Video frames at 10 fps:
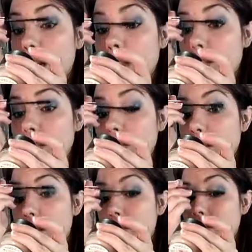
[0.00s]
And I
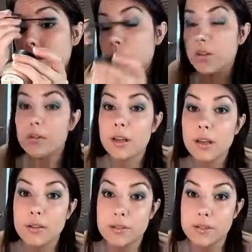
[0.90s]
usually do 2 to 3
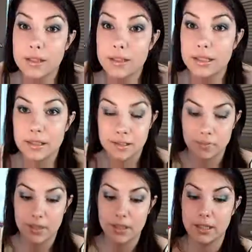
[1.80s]
coats on this
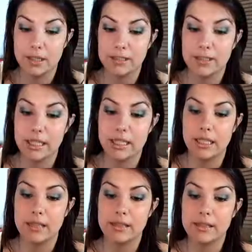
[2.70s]
because it
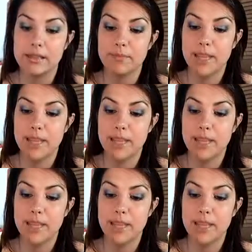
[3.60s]
is,